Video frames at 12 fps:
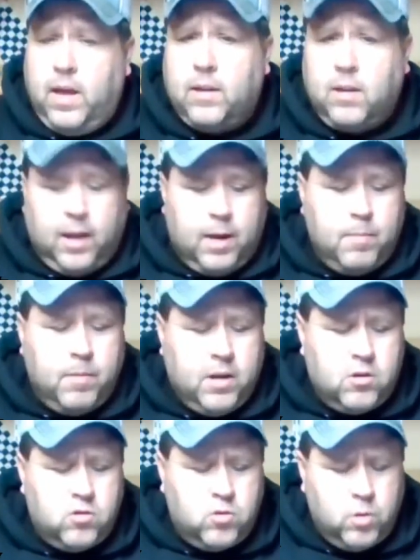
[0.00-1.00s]
They had the Labor
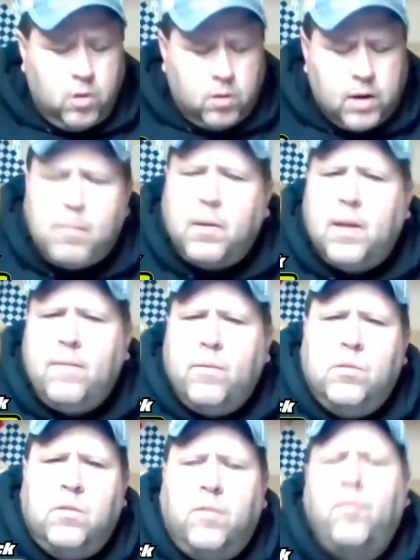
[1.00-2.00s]
Day Shootout. I believe
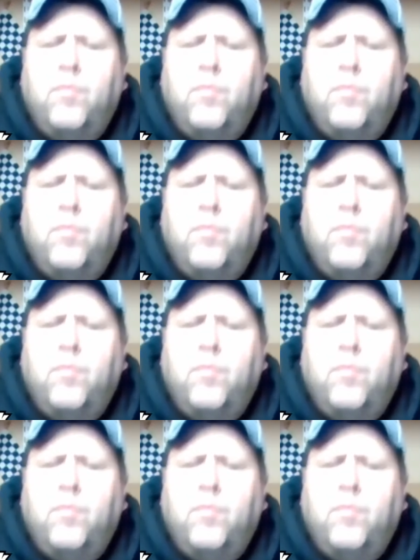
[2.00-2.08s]
it was a